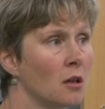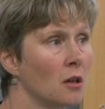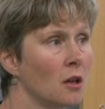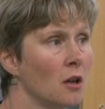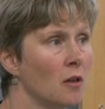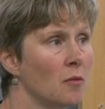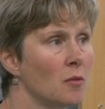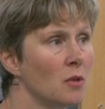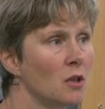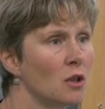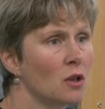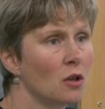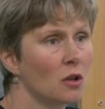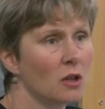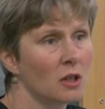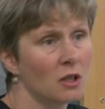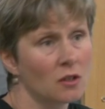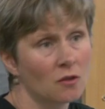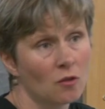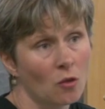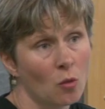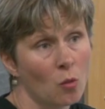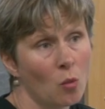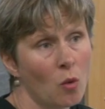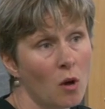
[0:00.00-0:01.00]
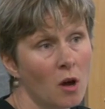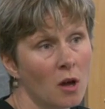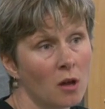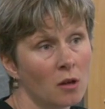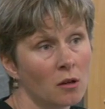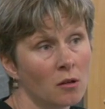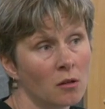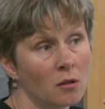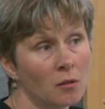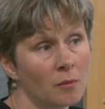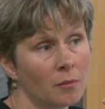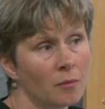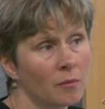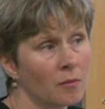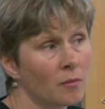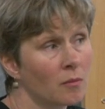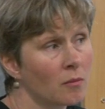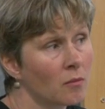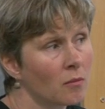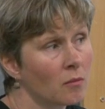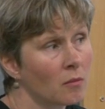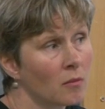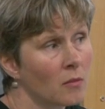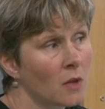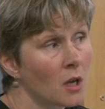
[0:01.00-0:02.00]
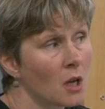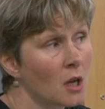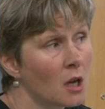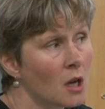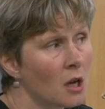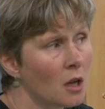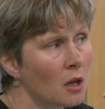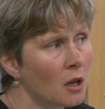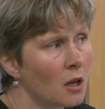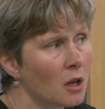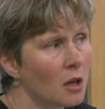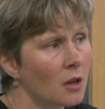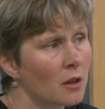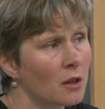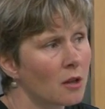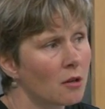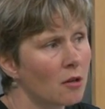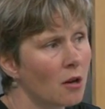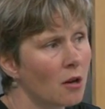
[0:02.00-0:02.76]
have been doing this for a while. There